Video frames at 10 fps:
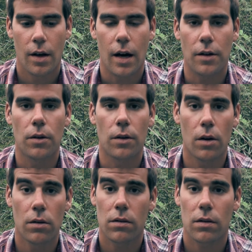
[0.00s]
I don't
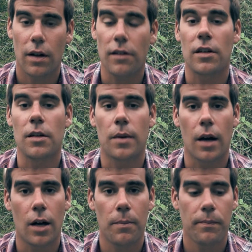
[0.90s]
know. Let's keep
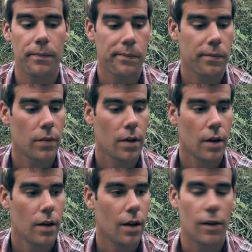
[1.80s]
calm.
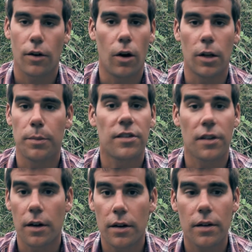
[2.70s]
It's all
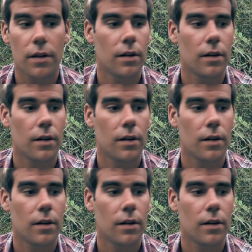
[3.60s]
absurd.